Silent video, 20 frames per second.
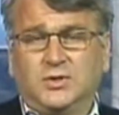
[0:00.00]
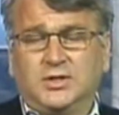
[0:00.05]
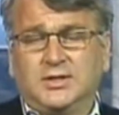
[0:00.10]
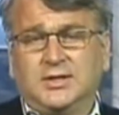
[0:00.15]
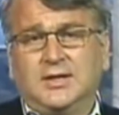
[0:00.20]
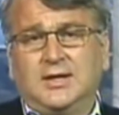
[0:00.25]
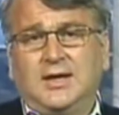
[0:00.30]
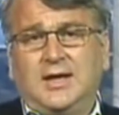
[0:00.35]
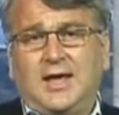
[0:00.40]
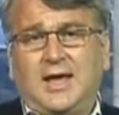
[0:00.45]
it
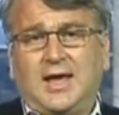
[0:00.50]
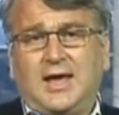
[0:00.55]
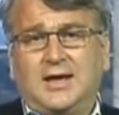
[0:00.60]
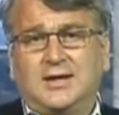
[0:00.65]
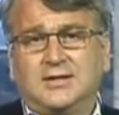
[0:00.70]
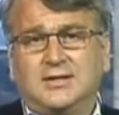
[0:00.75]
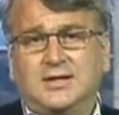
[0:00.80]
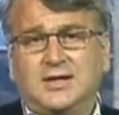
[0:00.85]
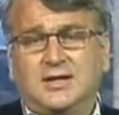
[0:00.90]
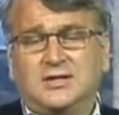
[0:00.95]

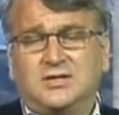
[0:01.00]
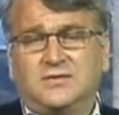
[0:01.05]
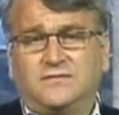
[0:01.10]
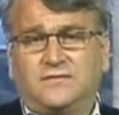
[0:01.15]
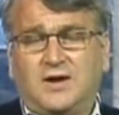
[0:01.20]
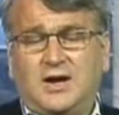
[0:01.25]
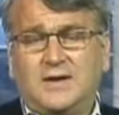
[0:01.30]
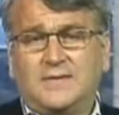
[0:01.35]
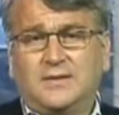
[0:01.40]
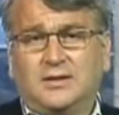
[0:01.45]
and
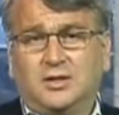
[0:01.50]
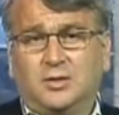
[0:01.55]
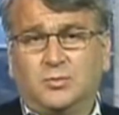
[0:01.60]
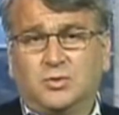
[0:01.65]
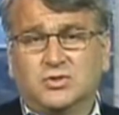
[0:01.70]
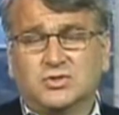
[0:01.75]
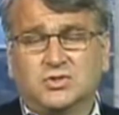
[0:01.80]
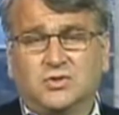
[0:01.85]
define the Liberals.